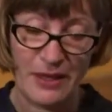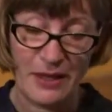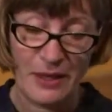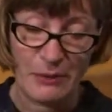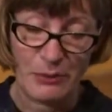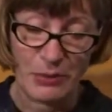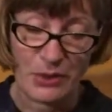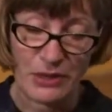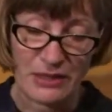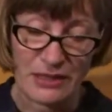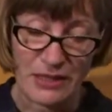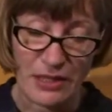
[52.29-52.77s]

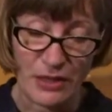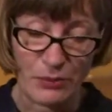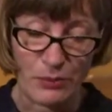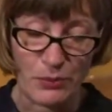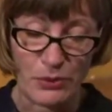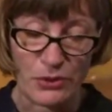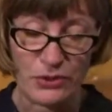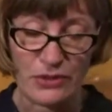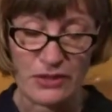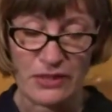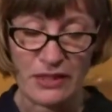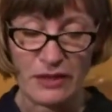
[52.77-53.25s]
Please help
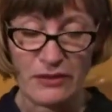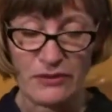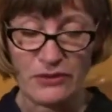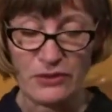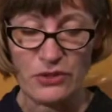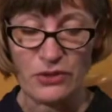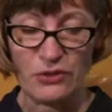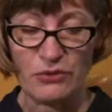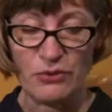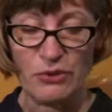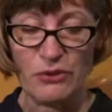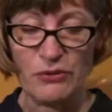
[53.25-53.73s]

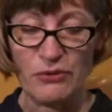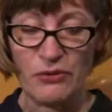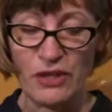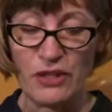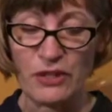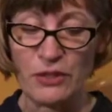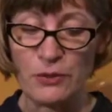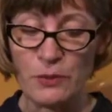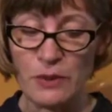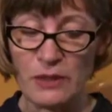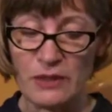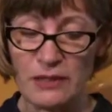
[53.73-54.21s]
yourselves to
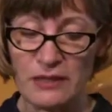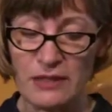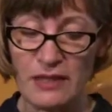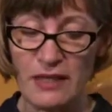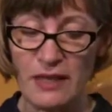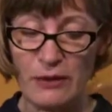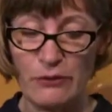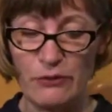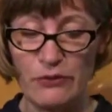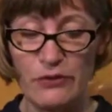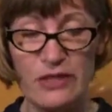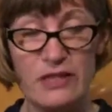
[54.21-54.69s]
refreshments
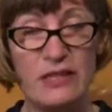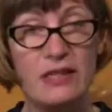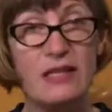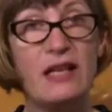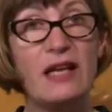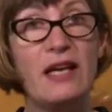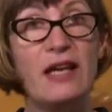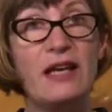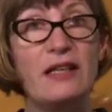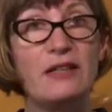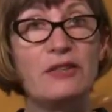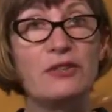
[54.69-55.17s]
and visit
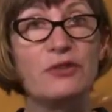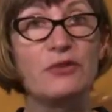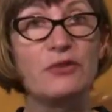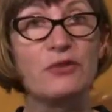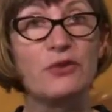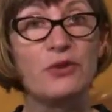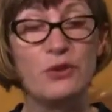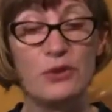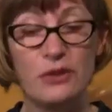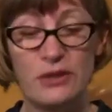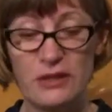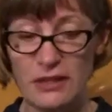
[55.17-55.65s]
Angel
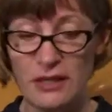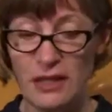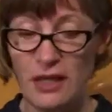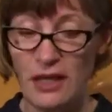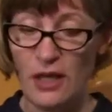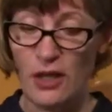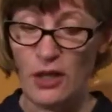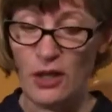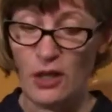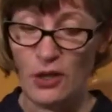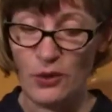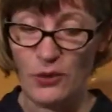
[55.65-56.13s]
Foods
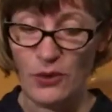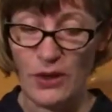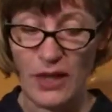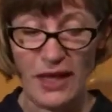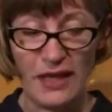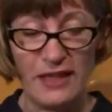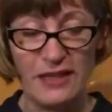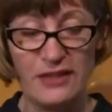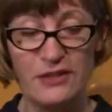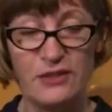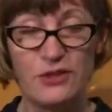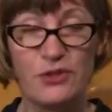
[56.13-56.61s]

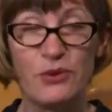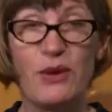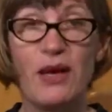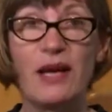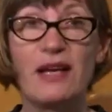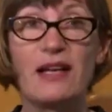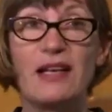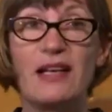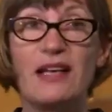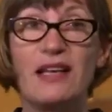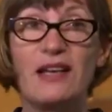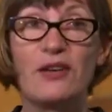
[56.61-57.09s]
located
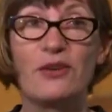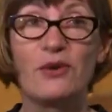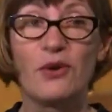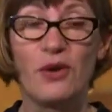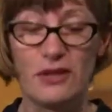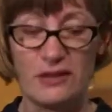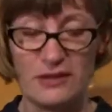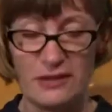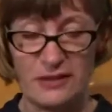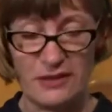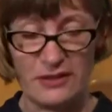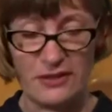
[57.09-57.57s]
directly
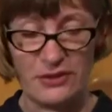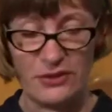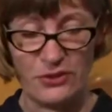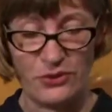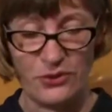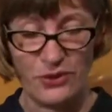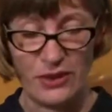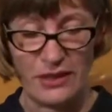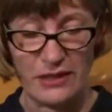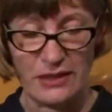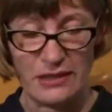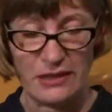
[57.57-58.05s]
across the
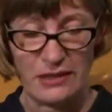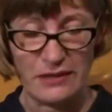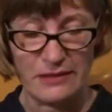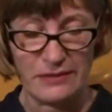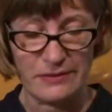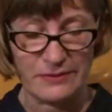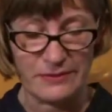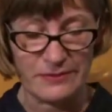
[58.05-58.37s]
street.